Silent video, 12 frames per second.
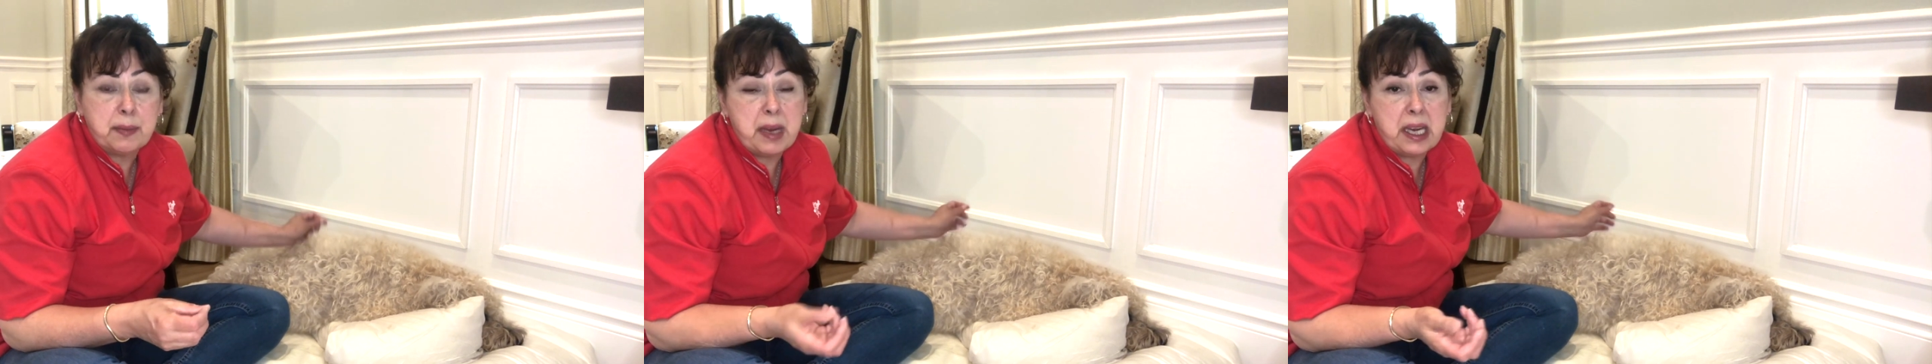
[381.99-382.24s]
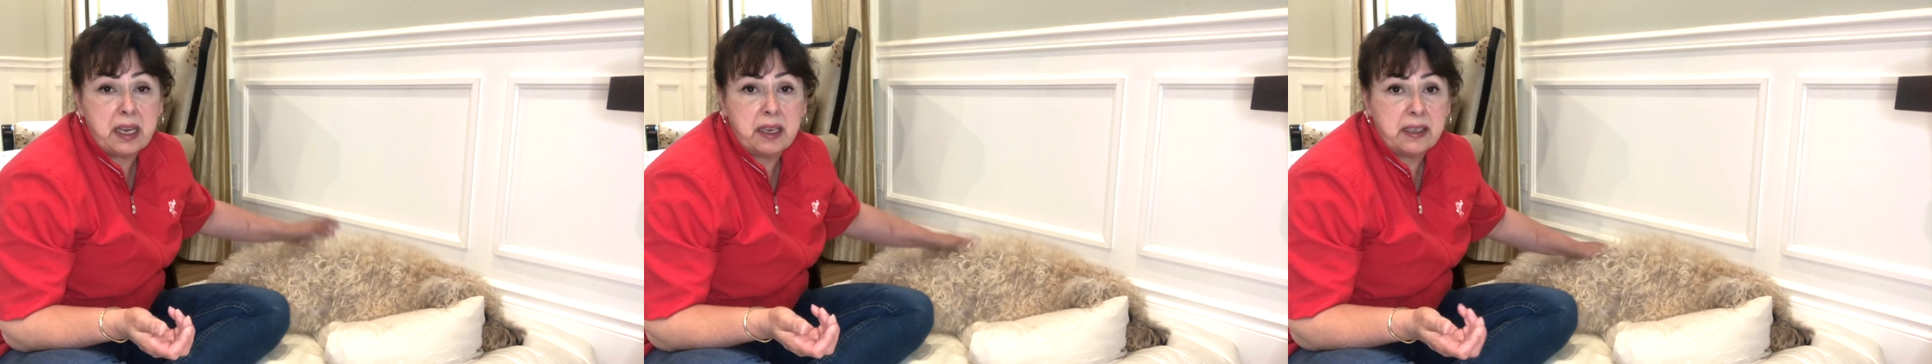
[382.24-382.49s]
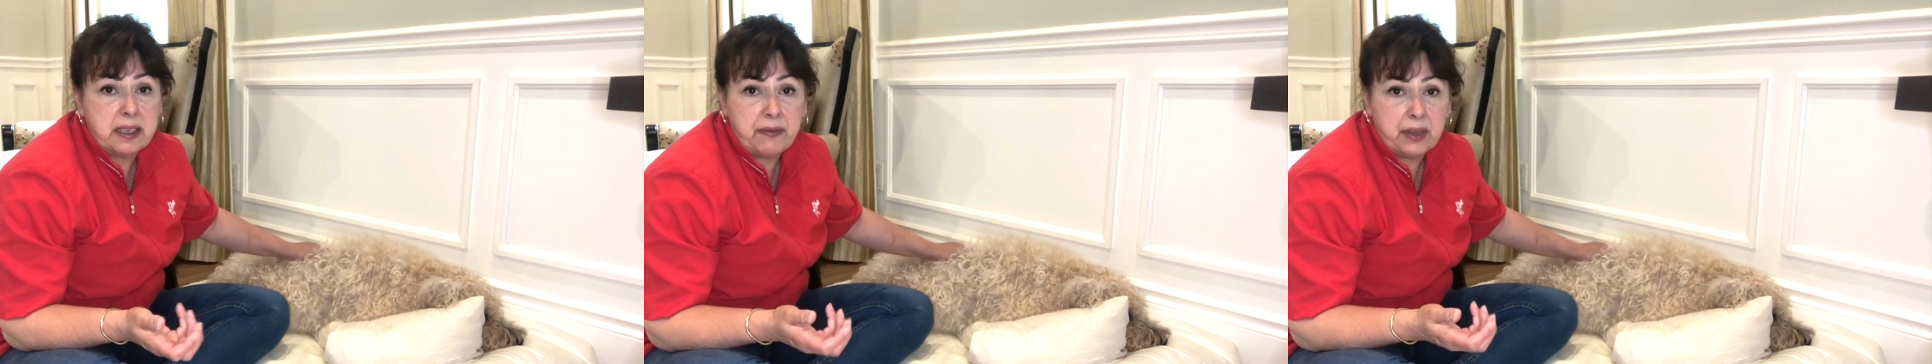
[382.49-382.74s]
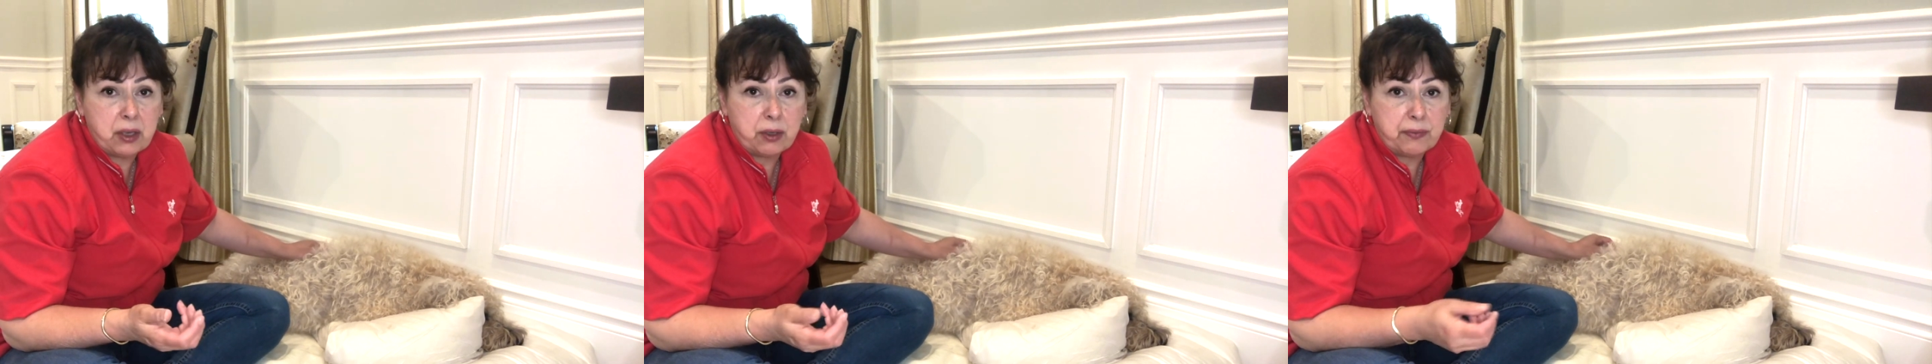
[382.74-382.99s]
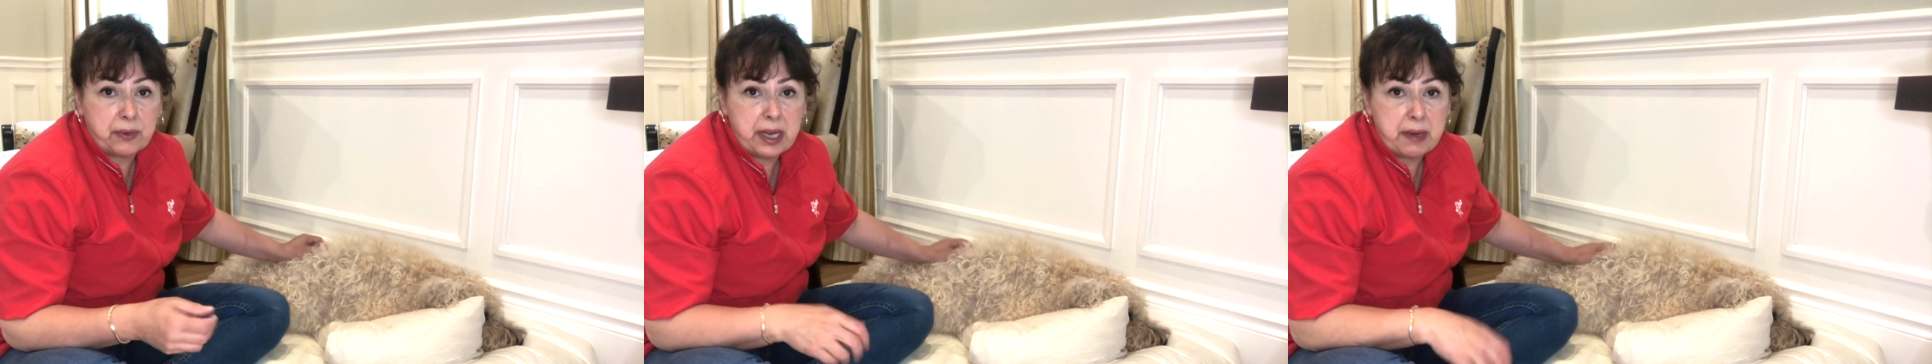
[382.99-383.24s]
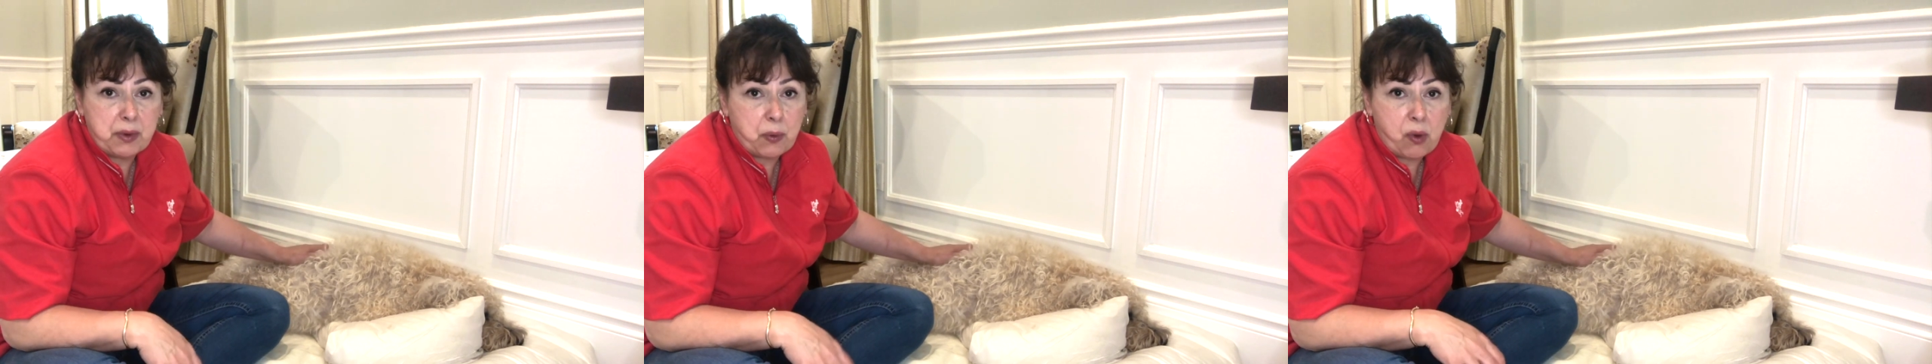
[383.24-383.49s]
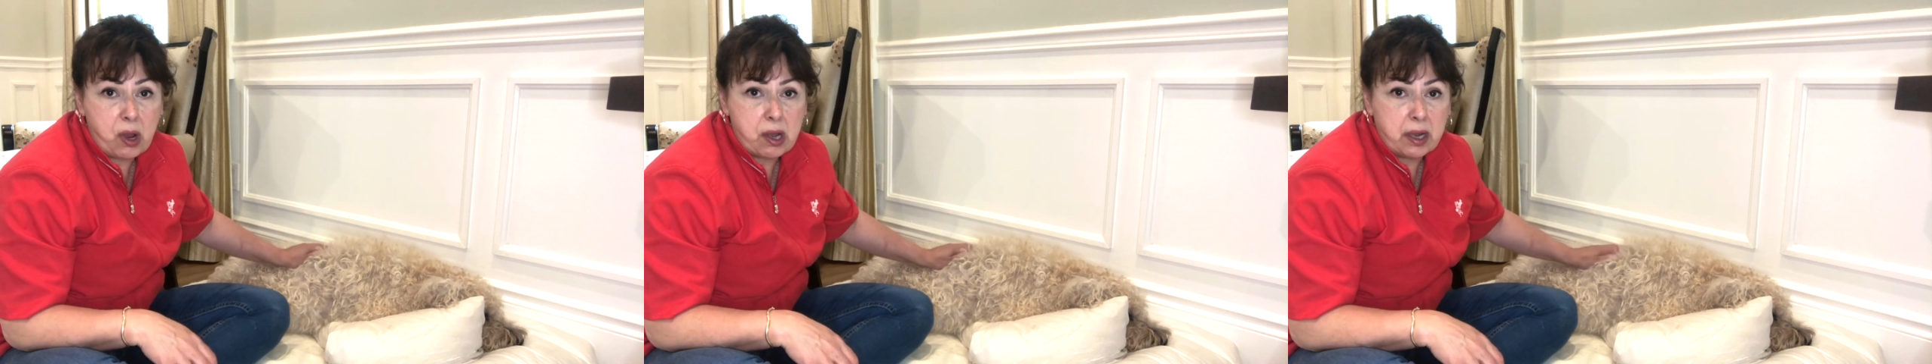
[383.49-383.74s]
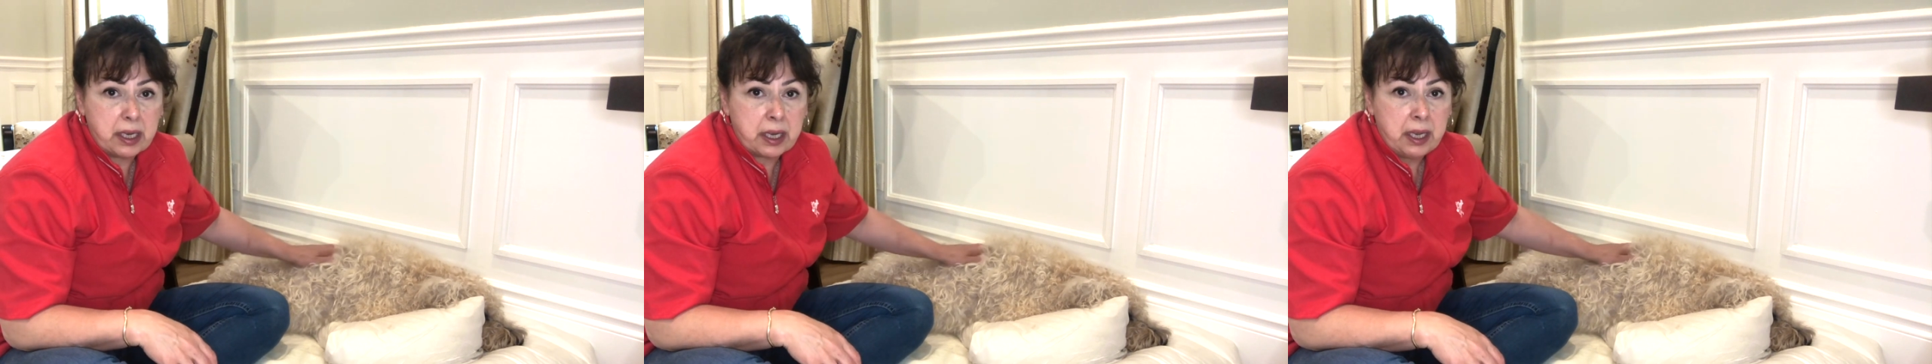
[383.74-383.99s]
making it difficult for him to
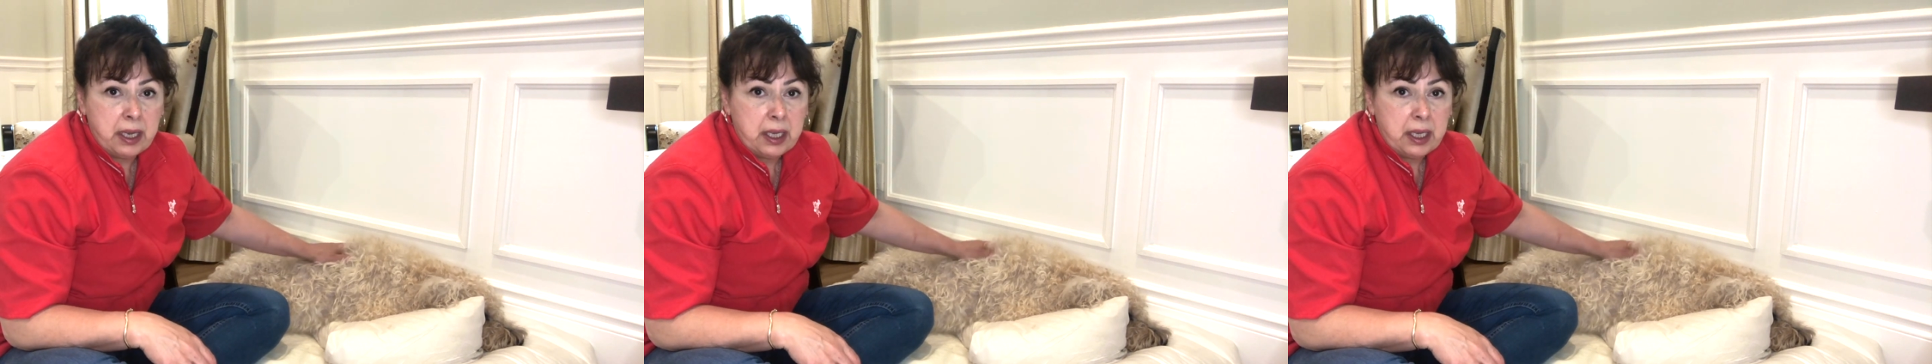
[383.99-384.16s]
walk.